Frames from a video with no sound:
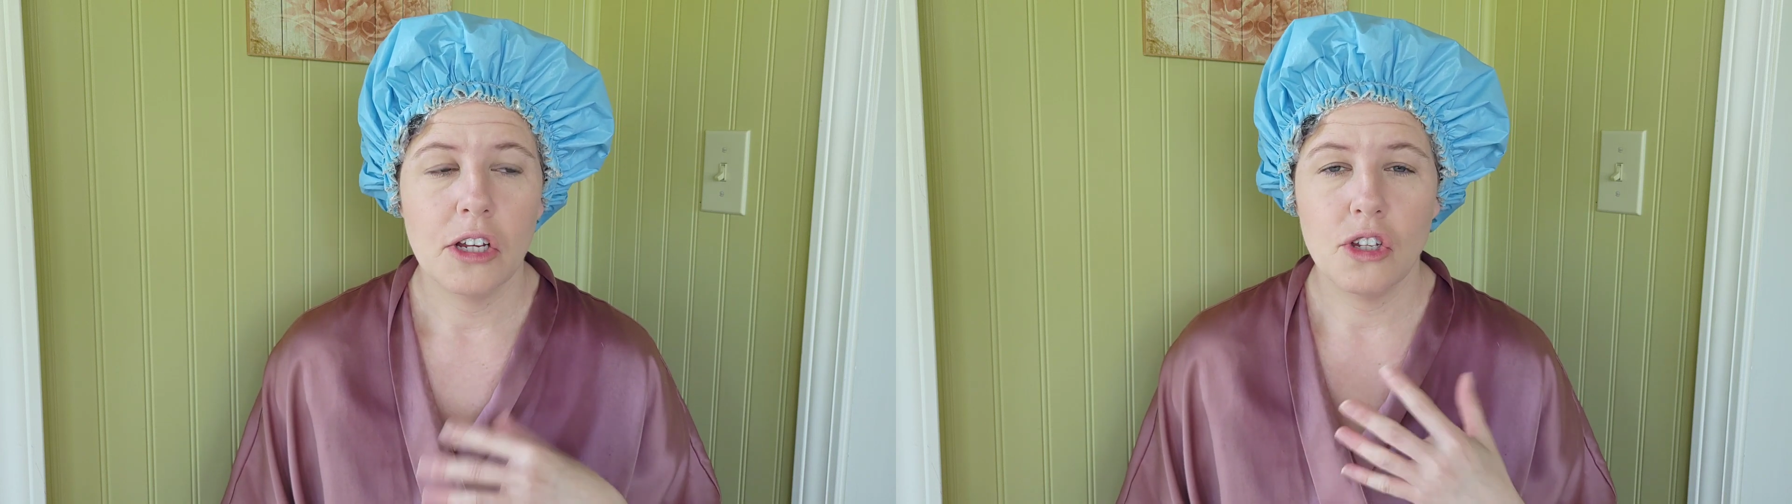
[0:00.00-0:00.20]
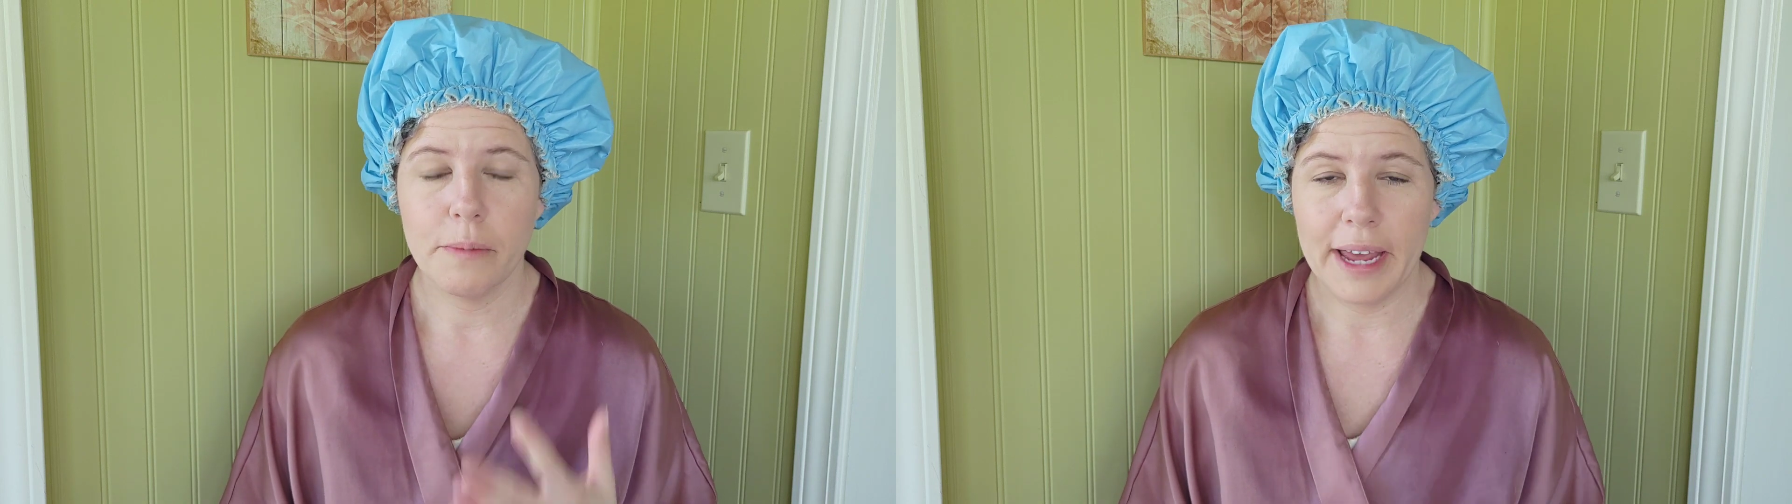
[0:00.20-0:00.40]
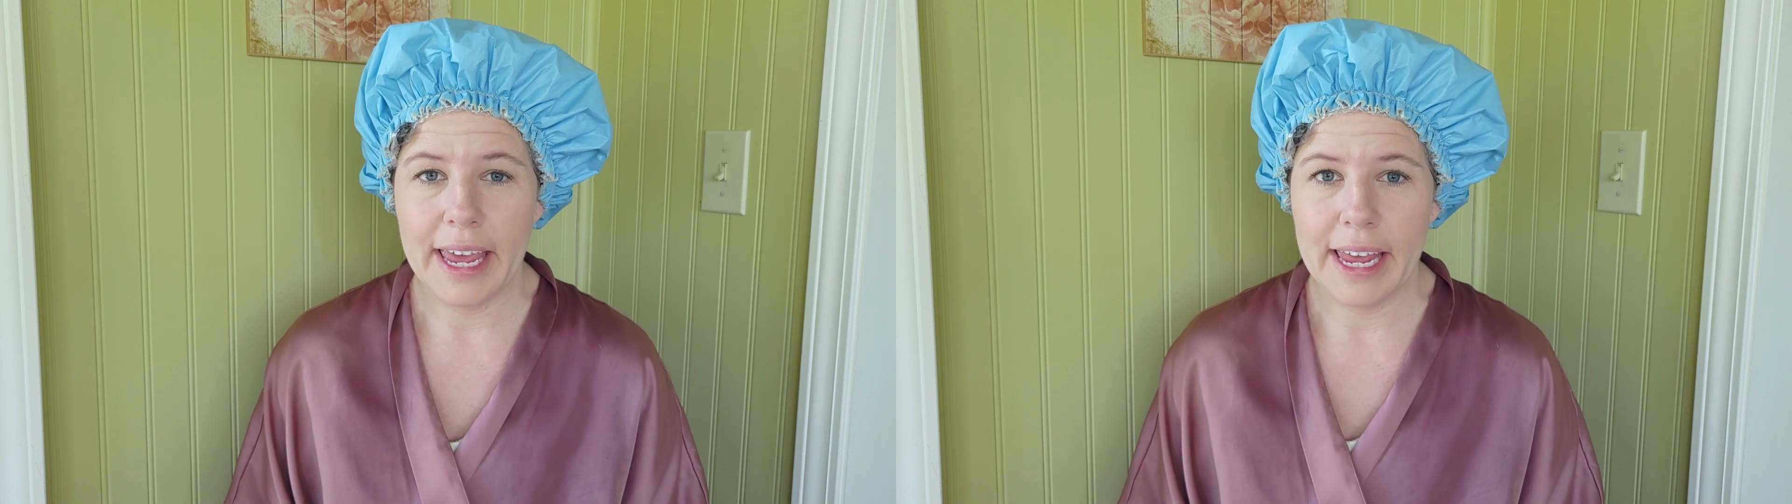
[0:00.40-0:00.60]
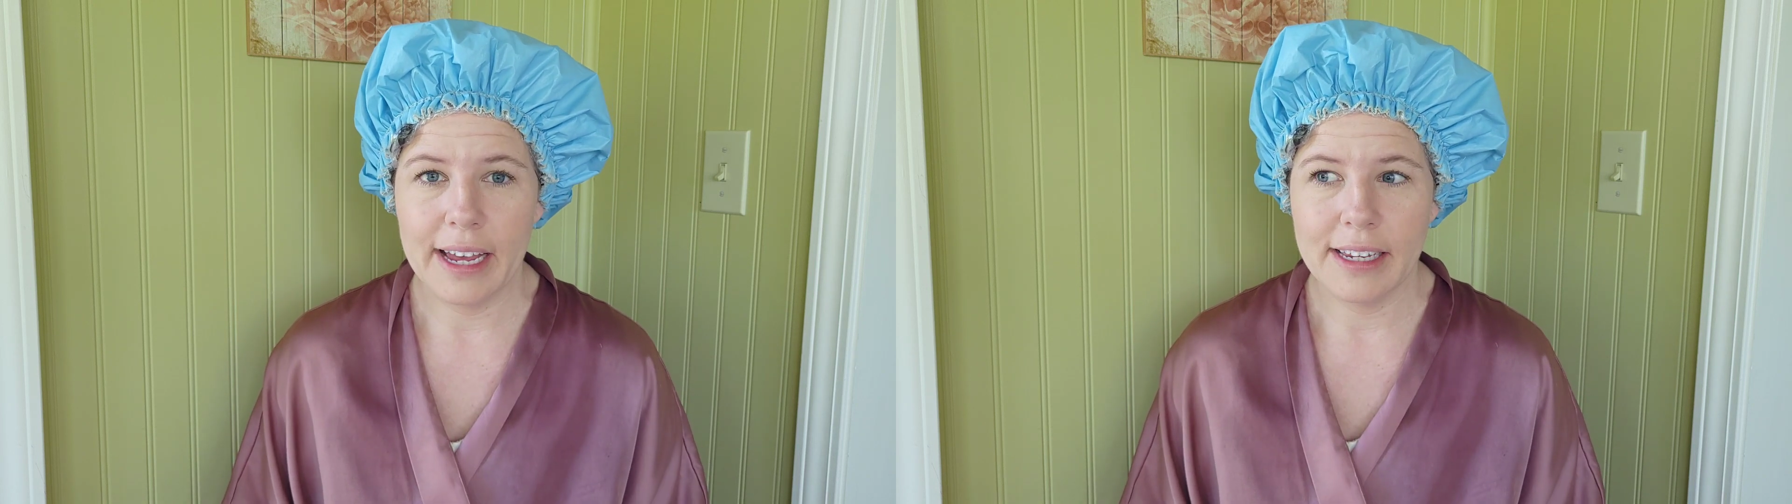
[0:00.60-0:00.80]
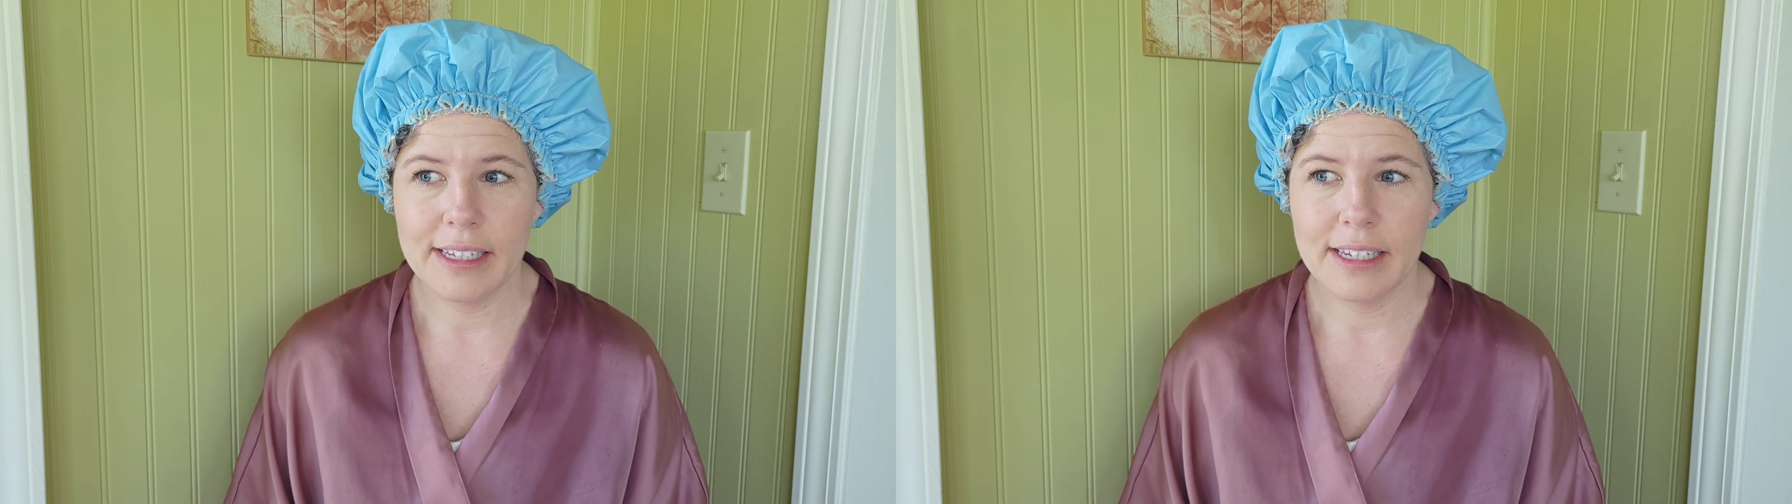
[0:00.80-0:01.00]
to my
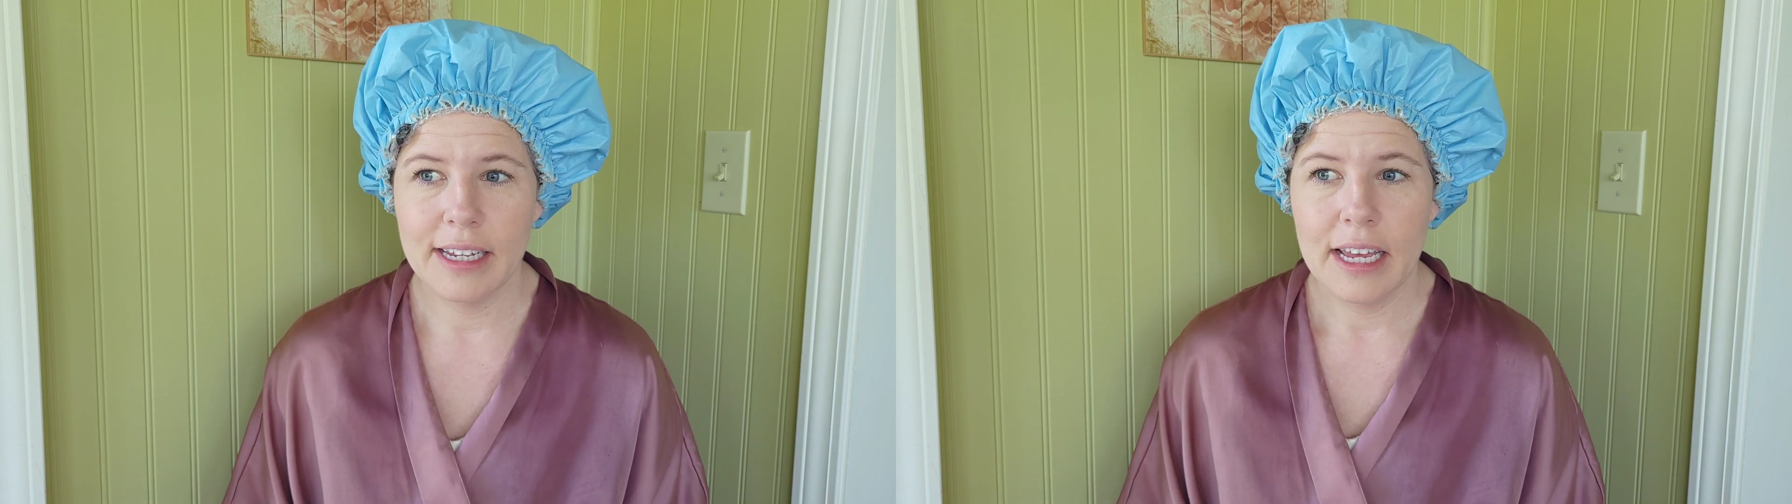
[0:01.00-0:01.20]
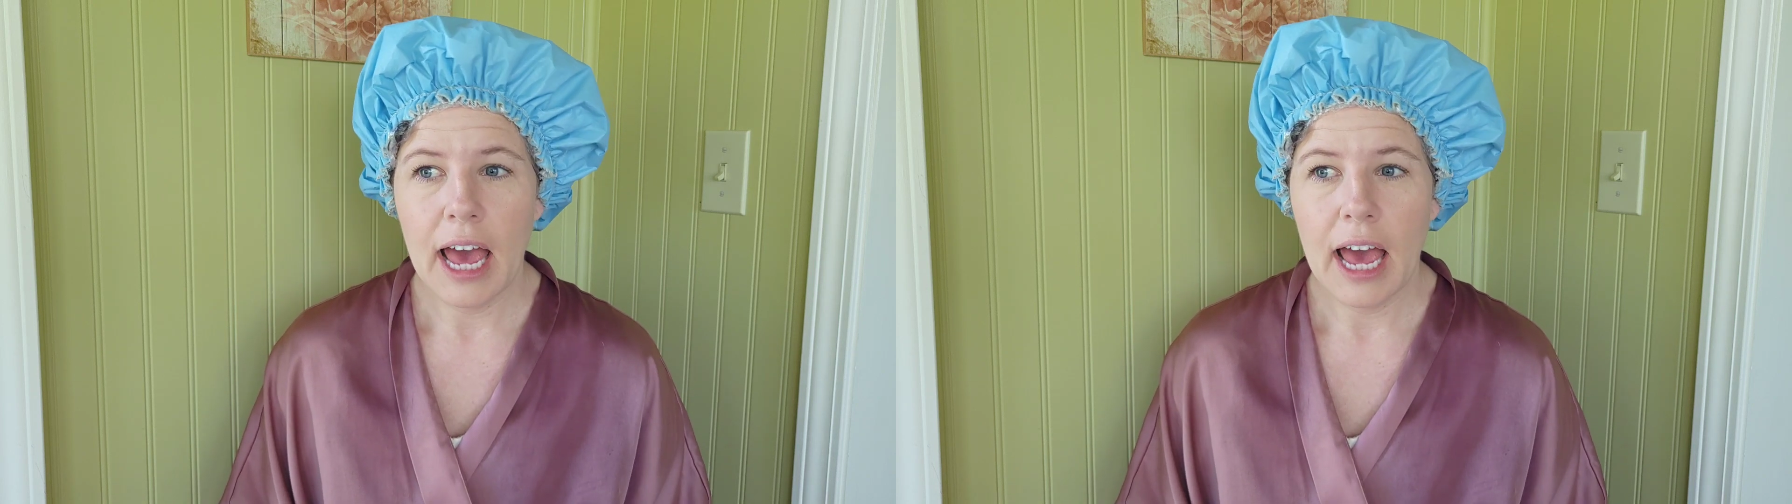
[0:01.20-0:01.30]
hands.